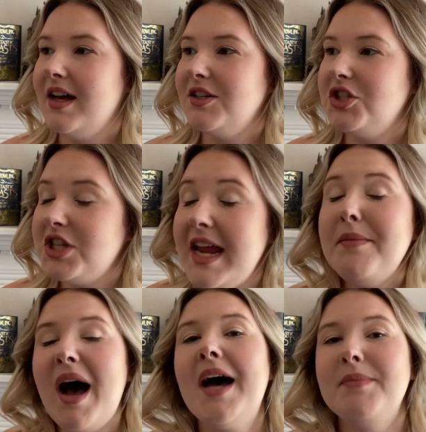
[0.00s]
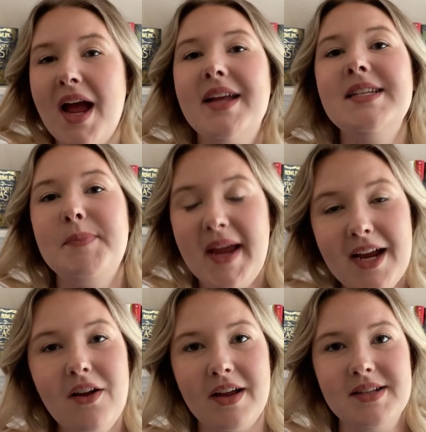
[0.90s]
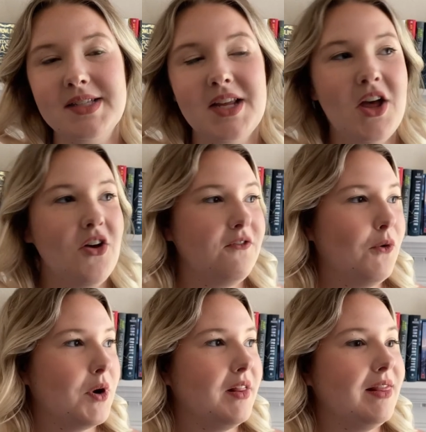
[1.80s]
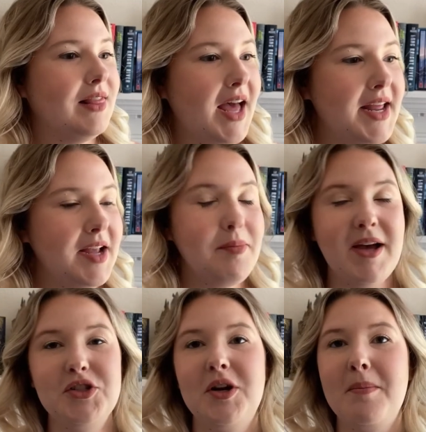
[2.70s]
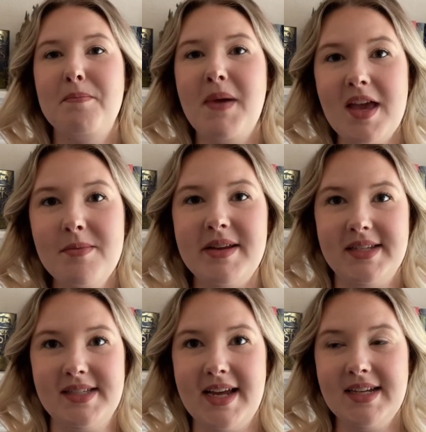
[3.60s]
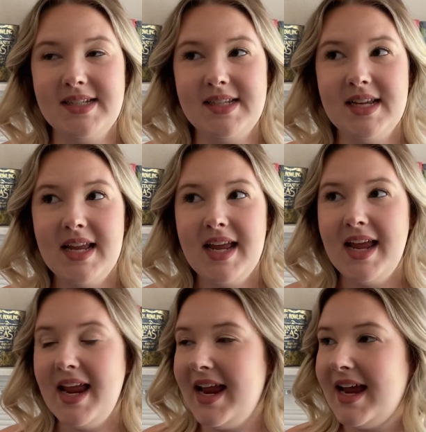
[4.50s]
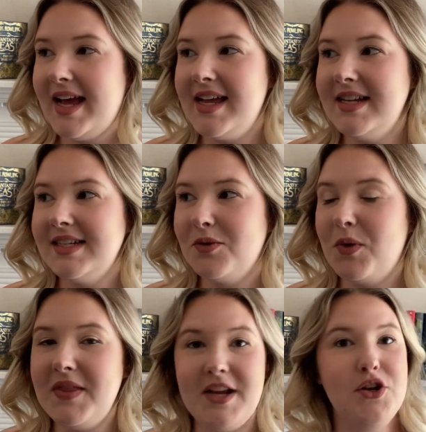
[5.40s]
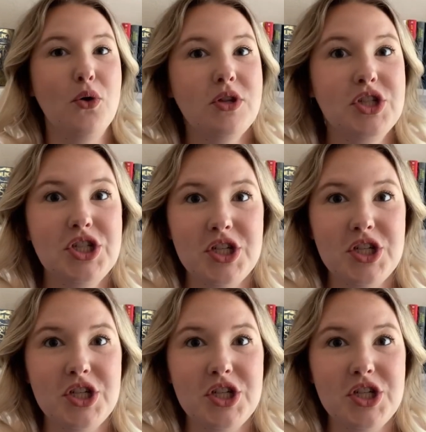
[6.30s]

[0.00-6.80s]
shame on Maggie's parents for letting Petra babysit and when they know that she